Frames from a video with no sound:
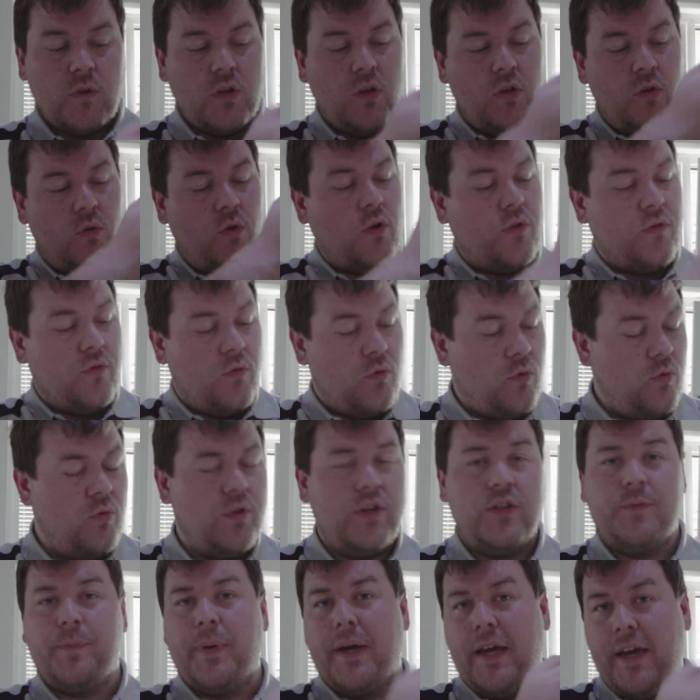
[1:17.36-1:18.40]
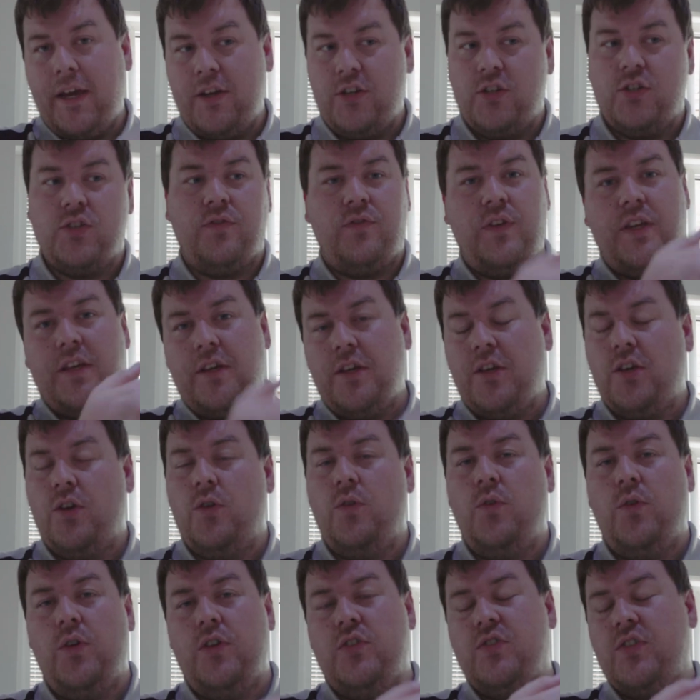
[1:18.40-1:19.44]
you go through all these pages of E
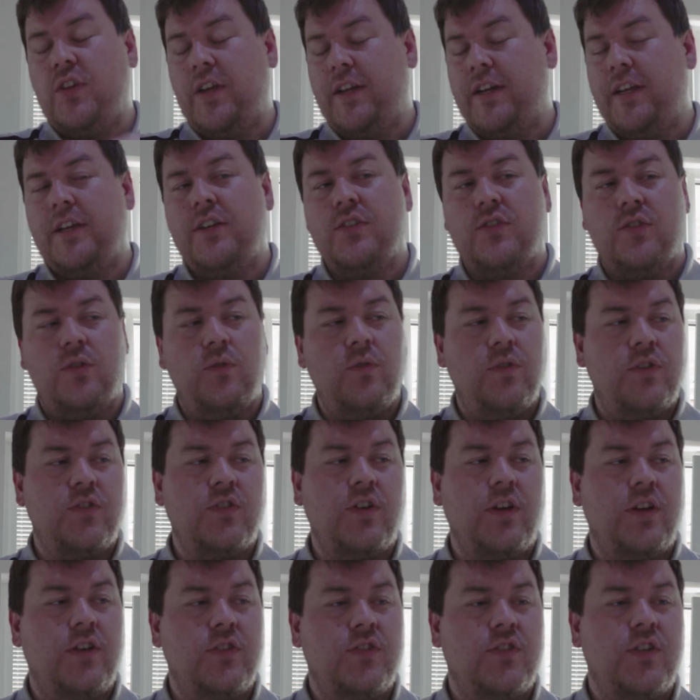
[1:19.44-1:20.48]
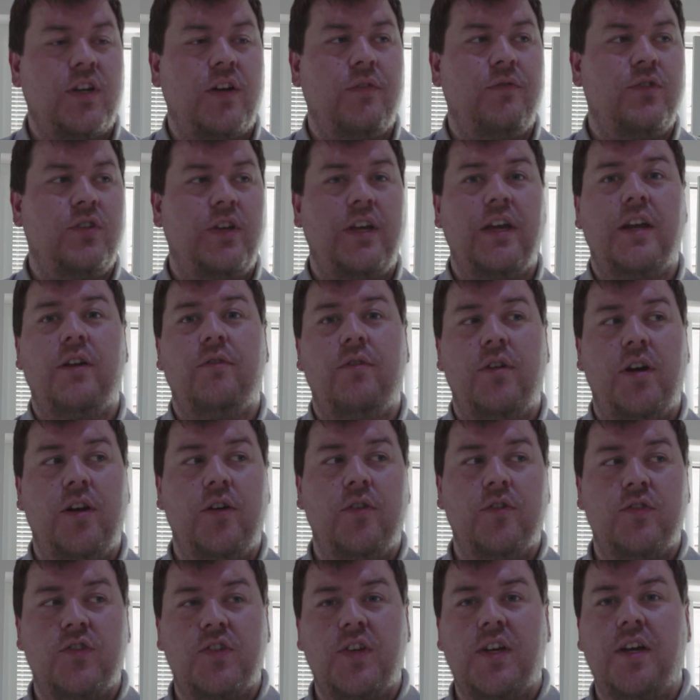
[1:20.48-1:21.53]
Q settings and all this kind of stuff to get a really
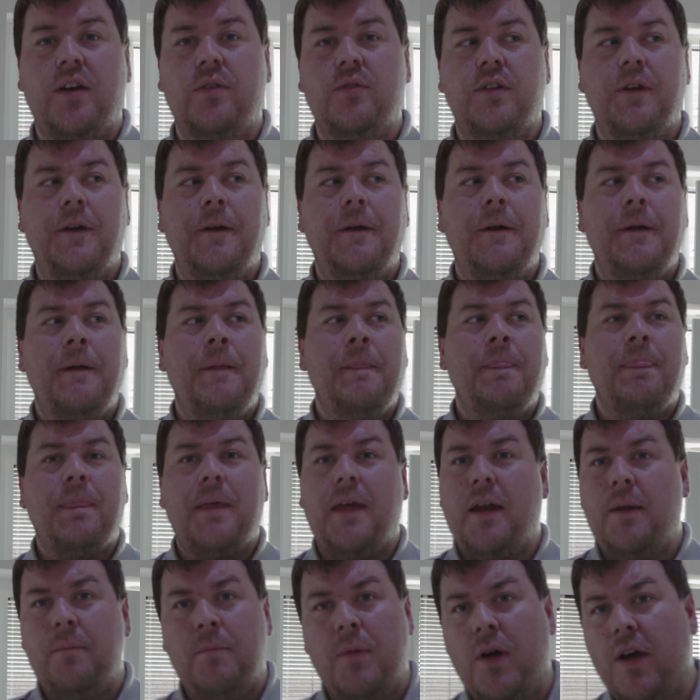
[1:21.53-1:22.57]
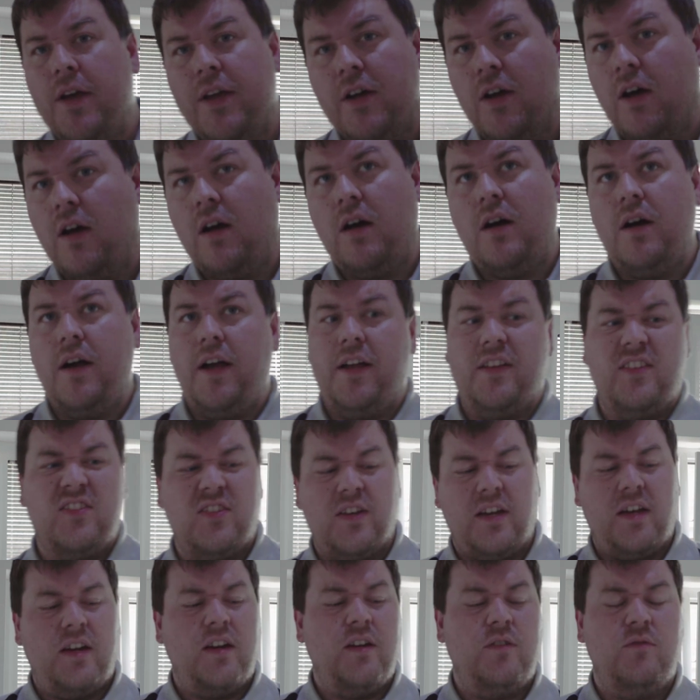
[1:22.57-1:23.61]
good sound. Then in my car it
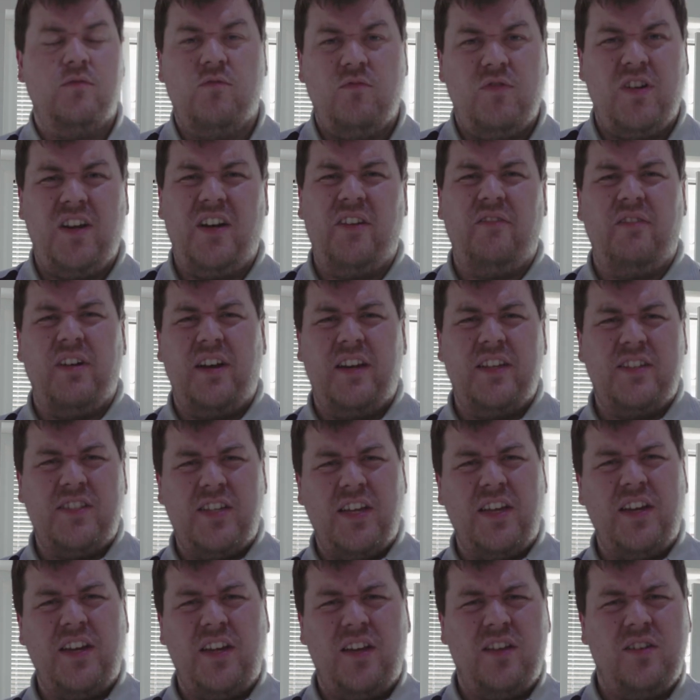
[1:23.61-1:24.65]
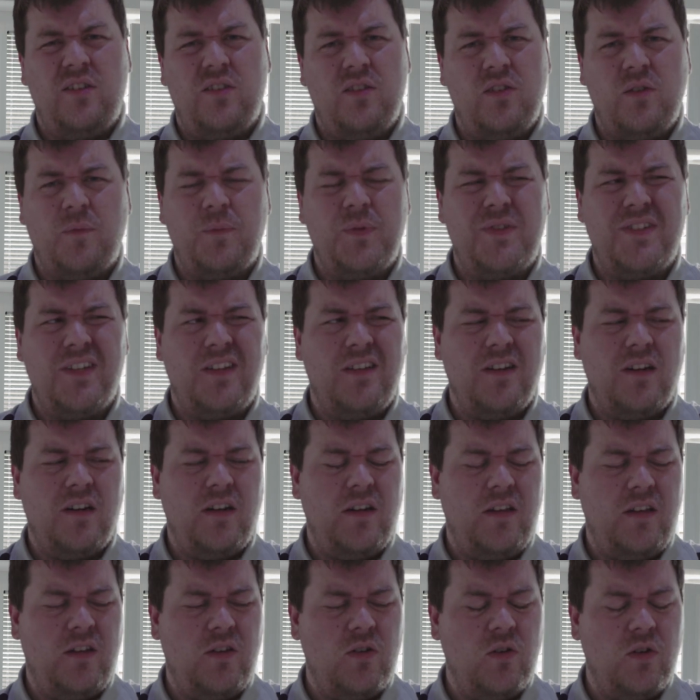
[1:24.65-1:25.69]
sounded really really tinny and not
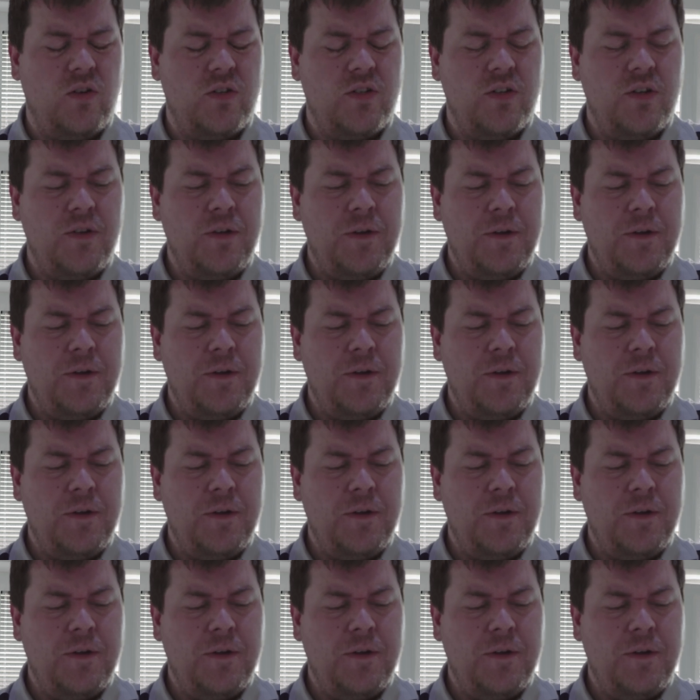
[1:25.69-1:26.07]
particularly good,